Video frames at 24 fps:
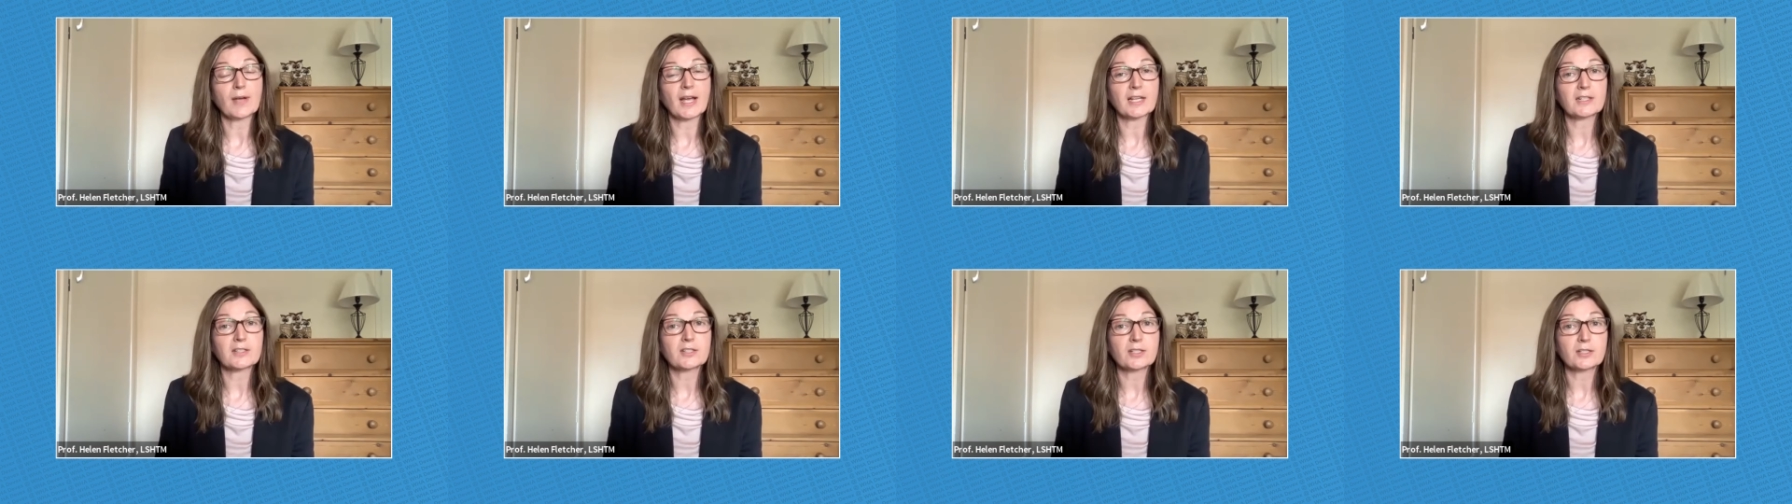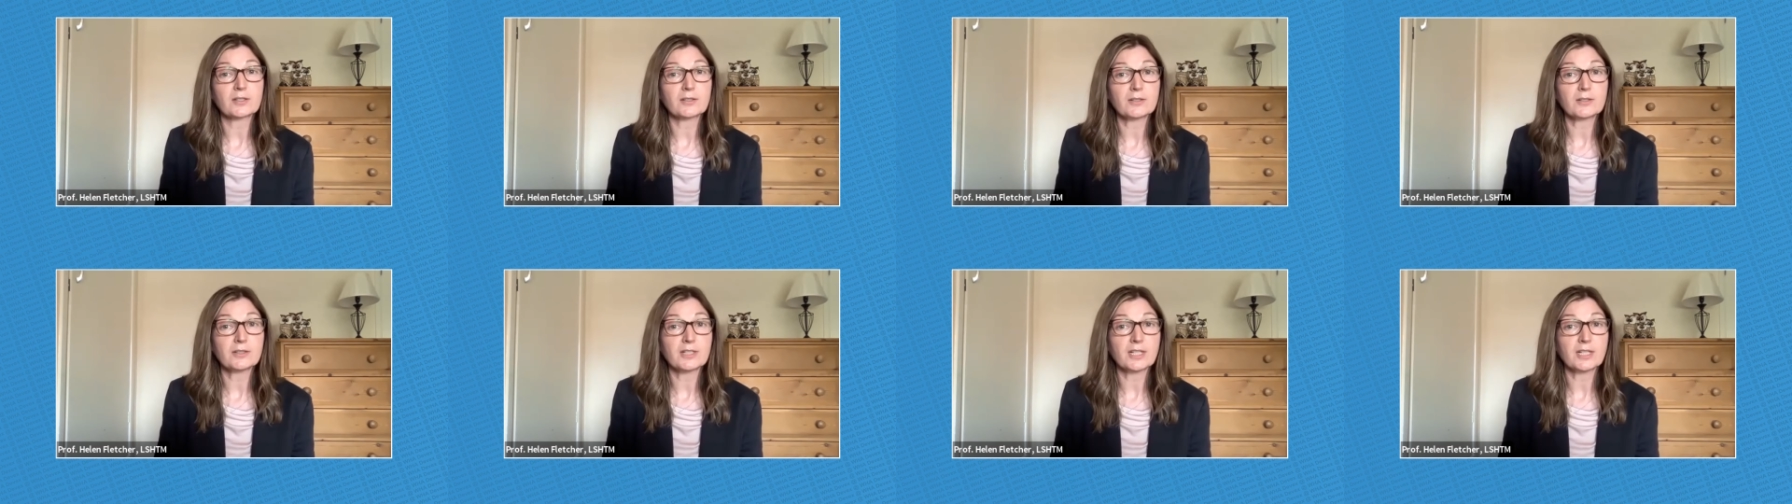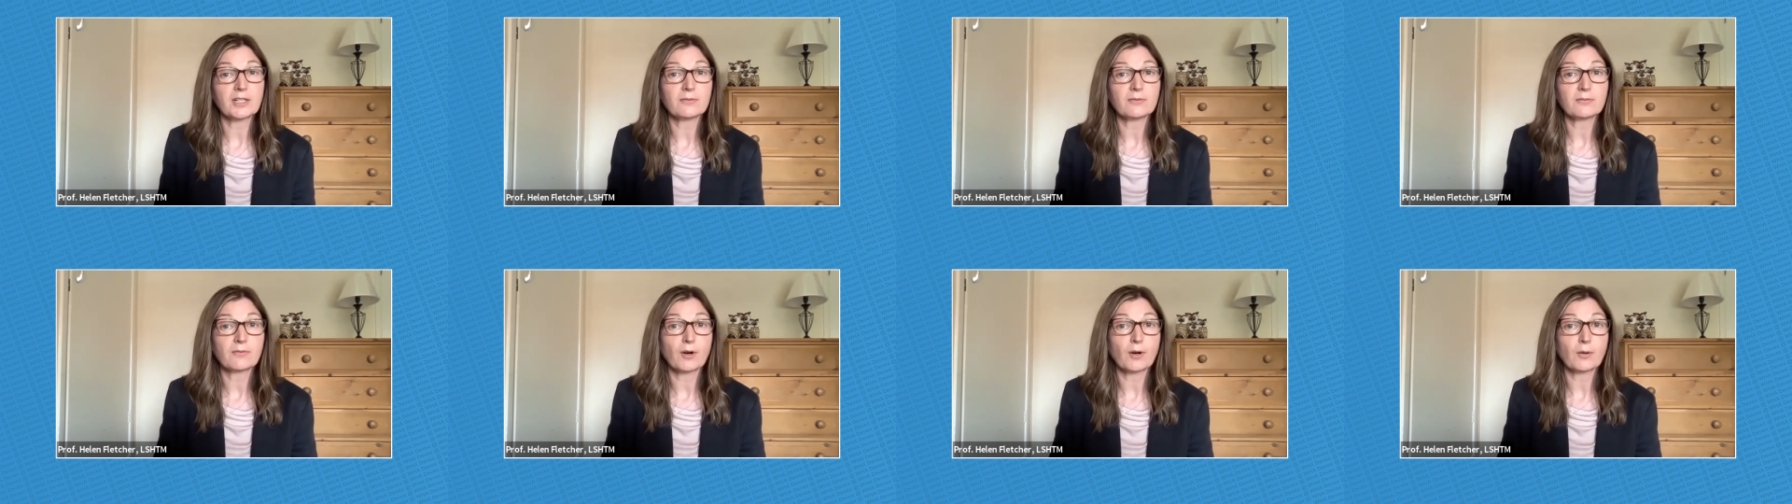
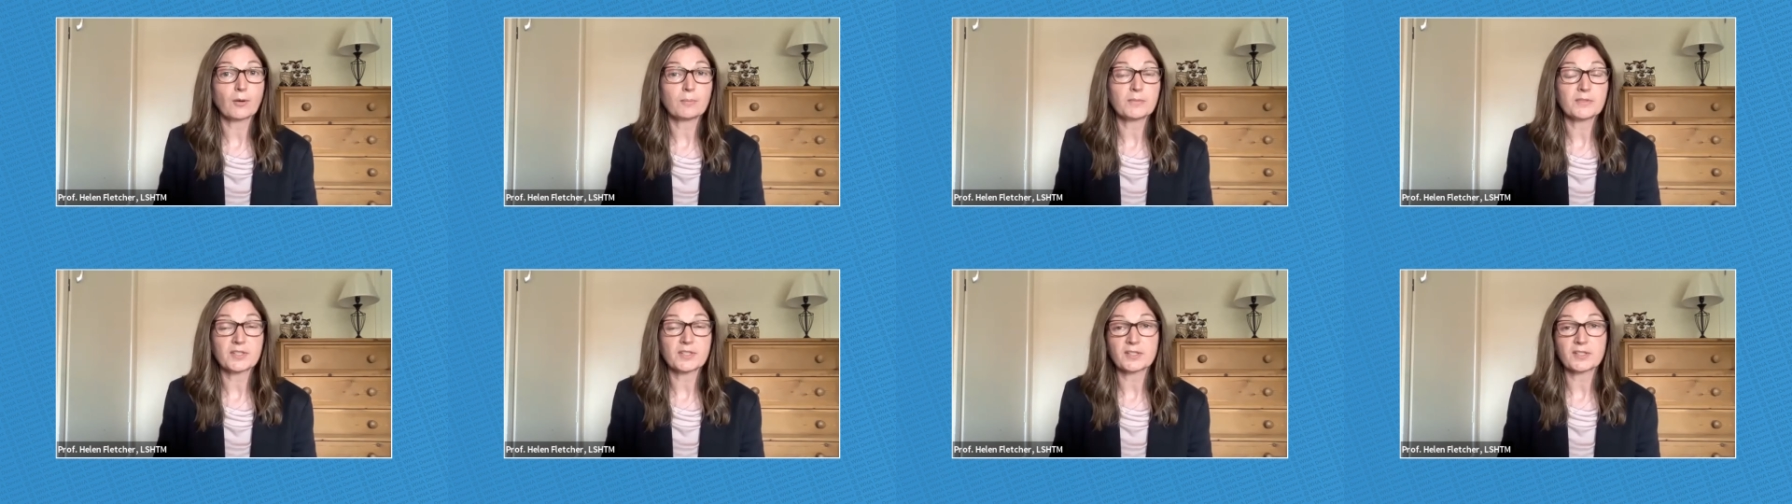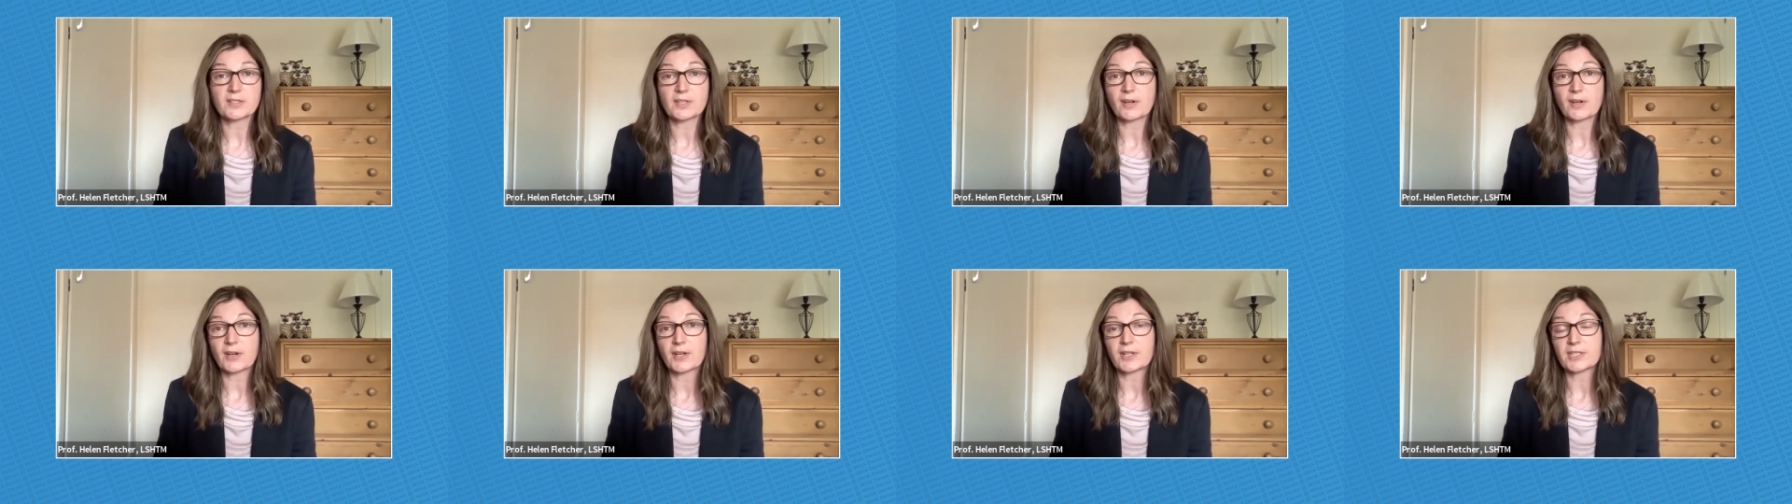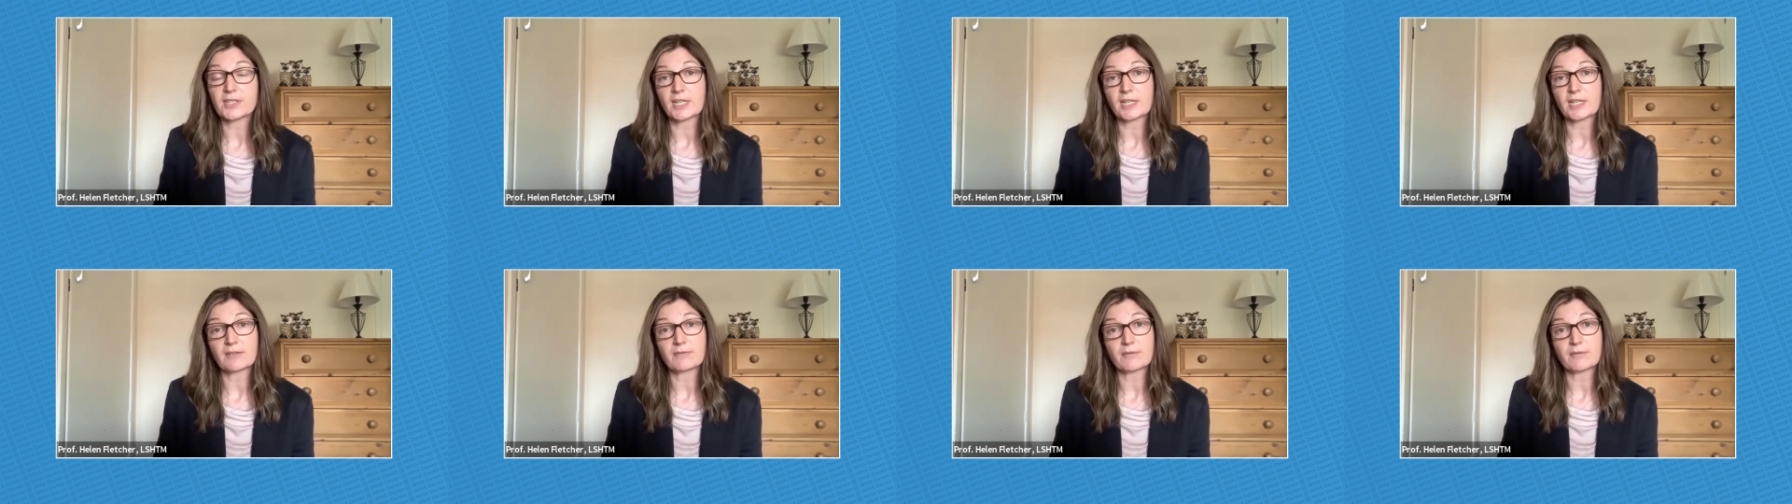excluded from
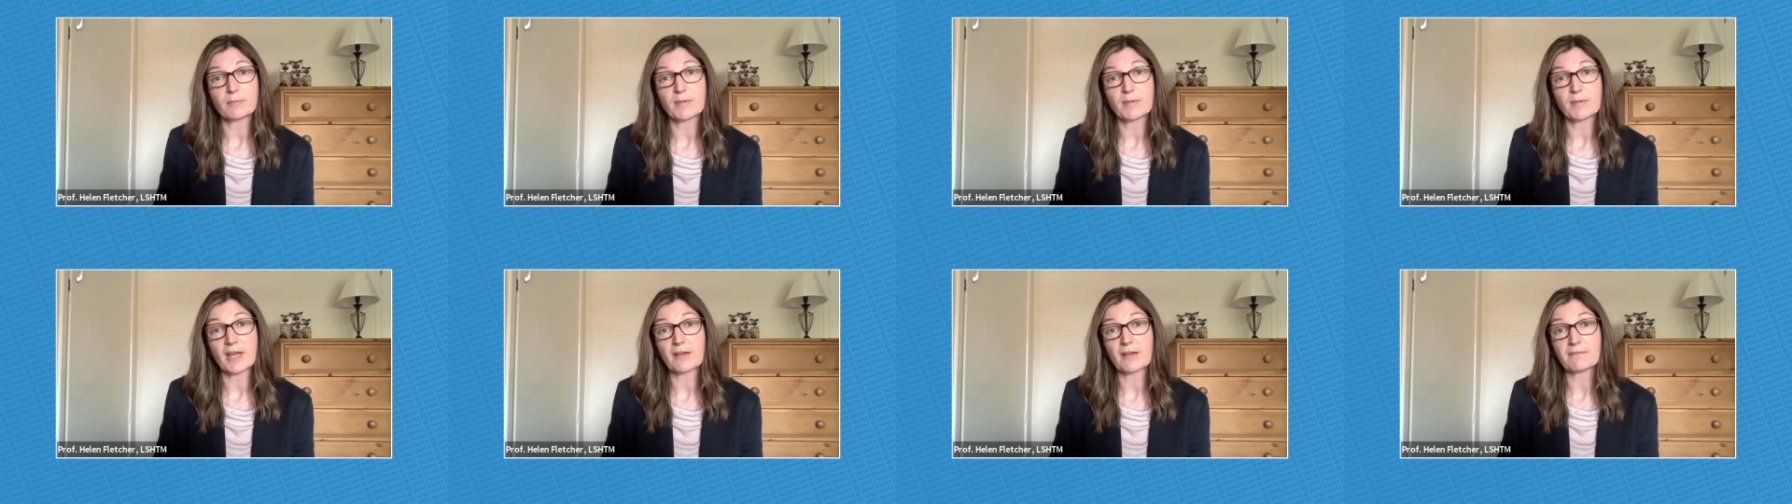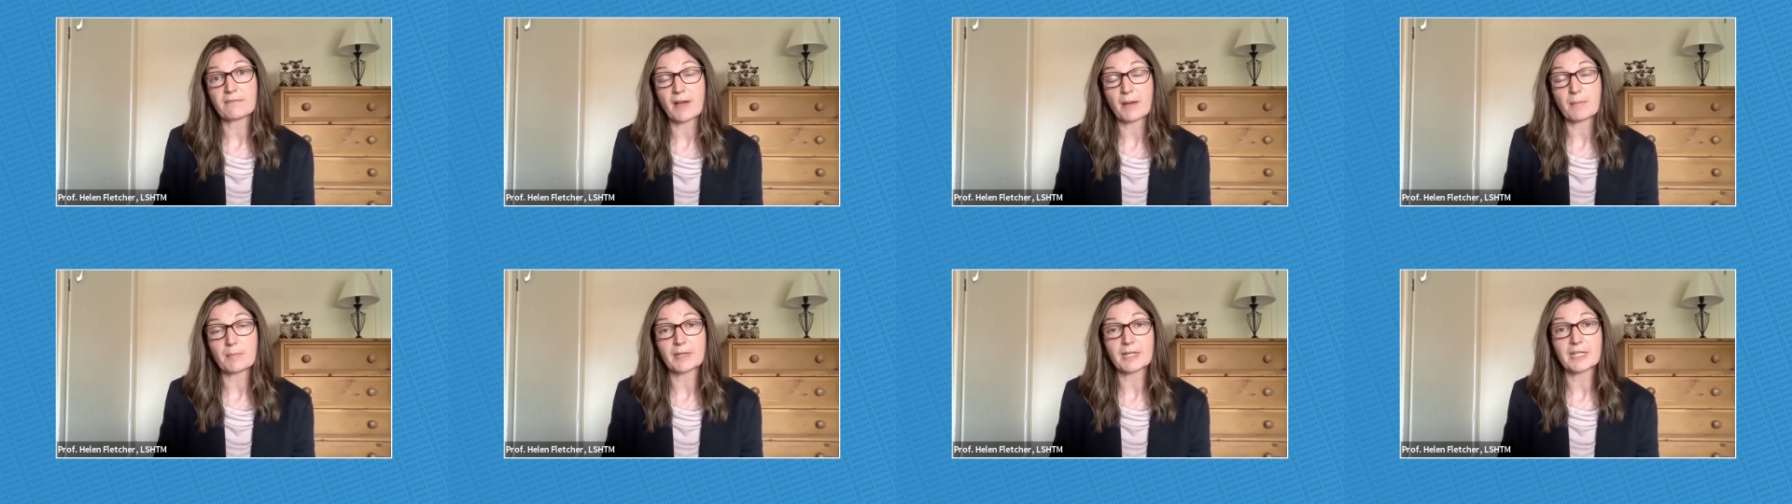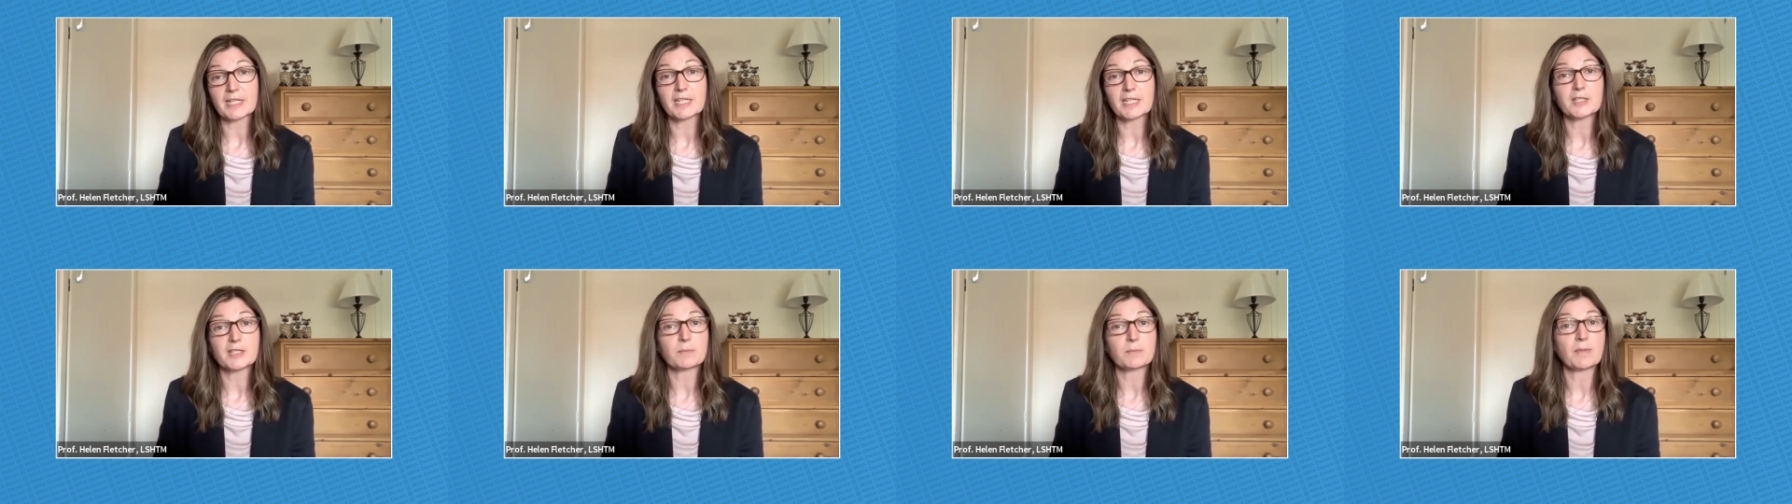society, from their
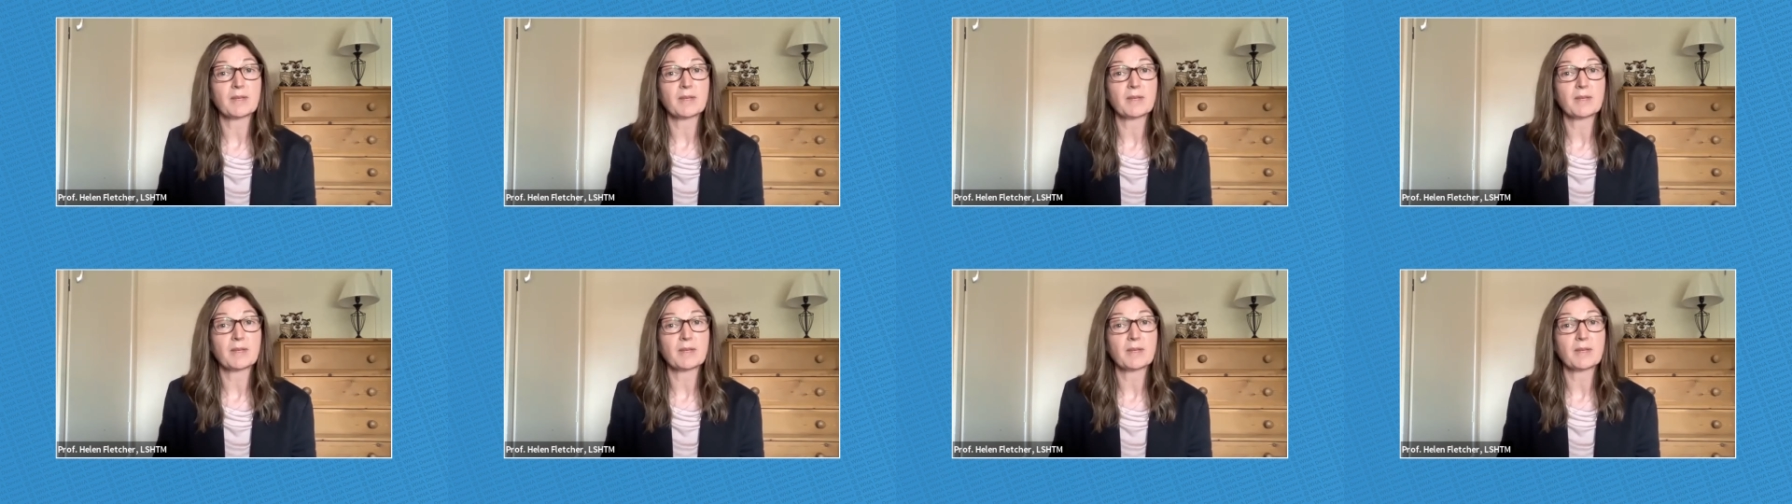families.